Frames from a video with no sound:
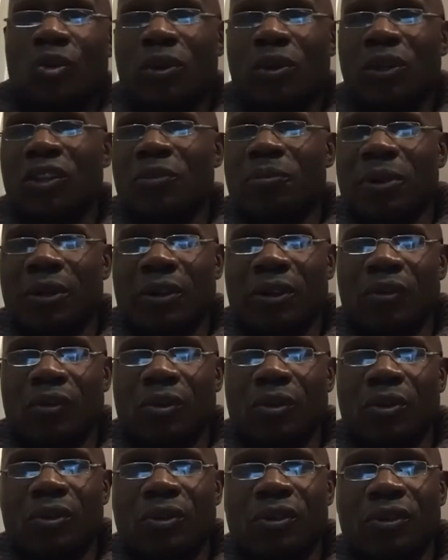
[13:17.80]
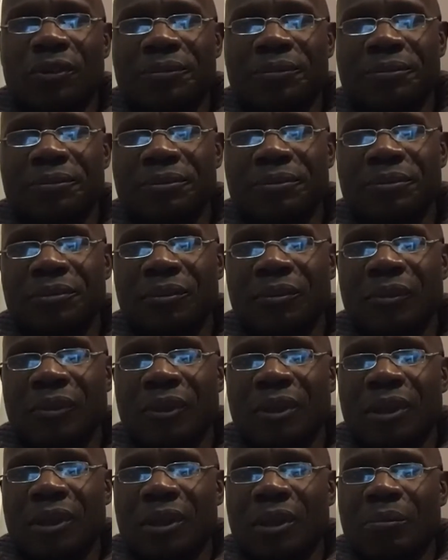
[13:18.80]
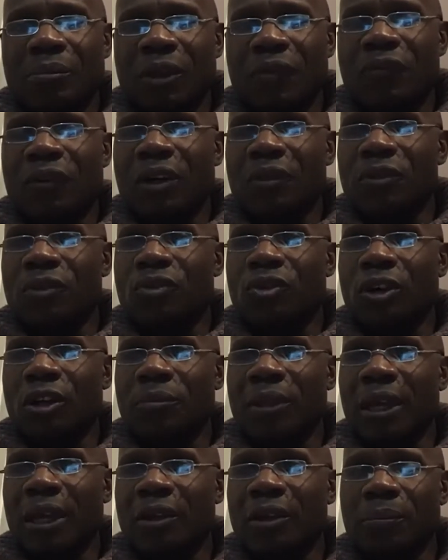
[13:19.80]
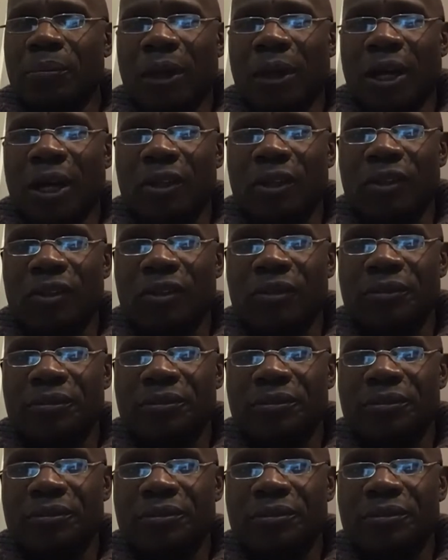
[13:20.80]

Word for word: Queensberry Rules. My father taught me how to box.